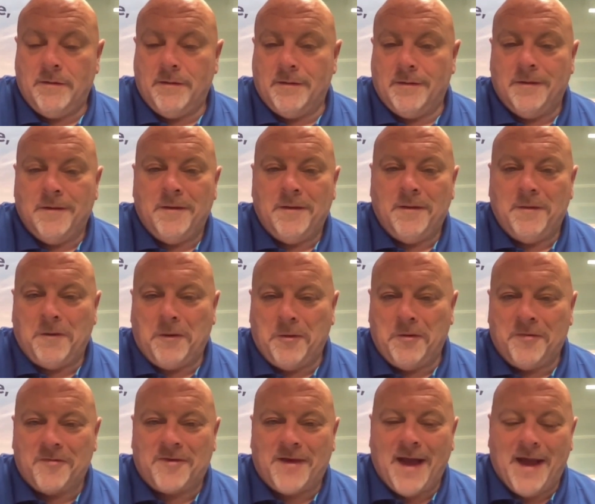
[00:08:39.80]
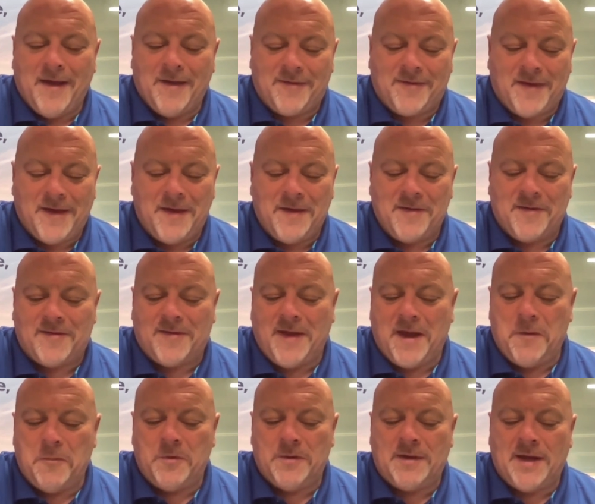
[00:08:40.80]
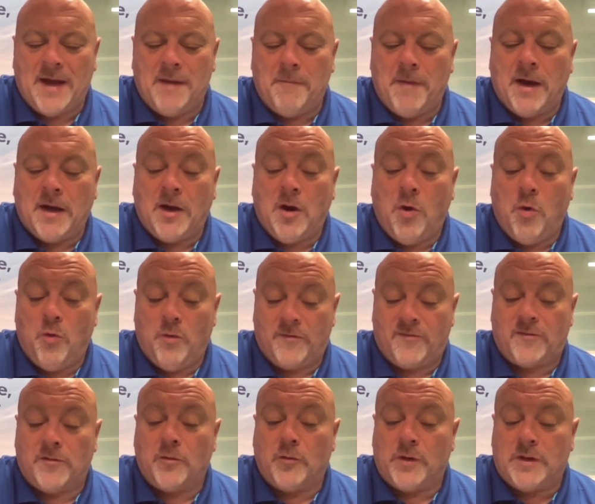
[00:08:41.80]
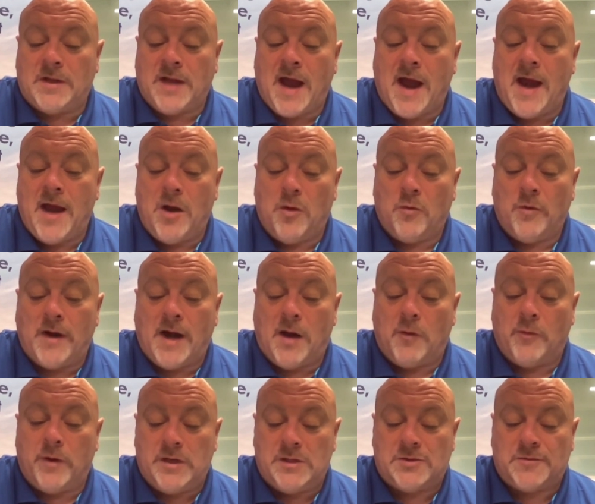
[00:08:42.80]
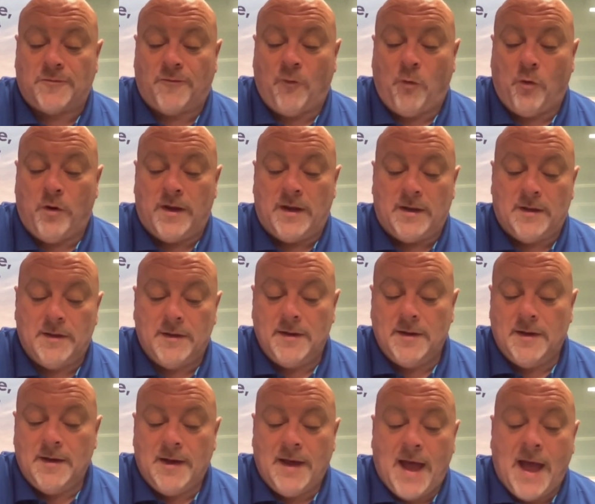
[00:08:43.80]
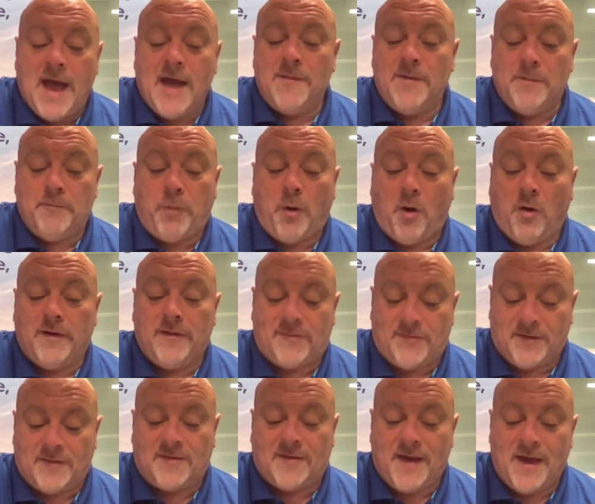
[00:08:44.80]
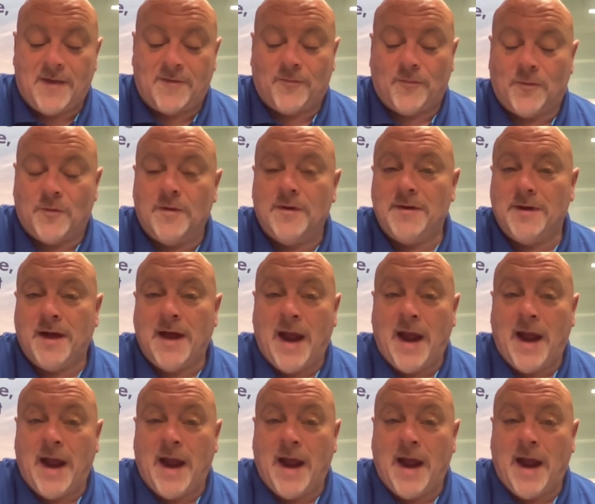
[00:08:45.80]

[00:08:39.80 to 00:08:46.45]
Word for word: I heard this guy say his statement one time My goal was to retire when I reached 40. I've been partly successful.